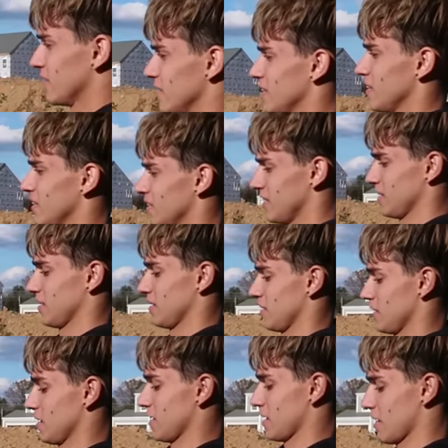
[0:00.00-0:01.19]
I hope she's having a
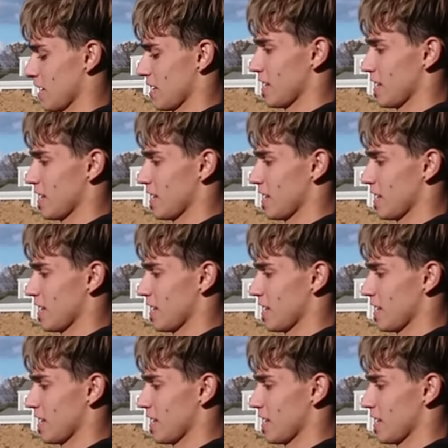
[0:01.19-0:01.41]
lot of fun.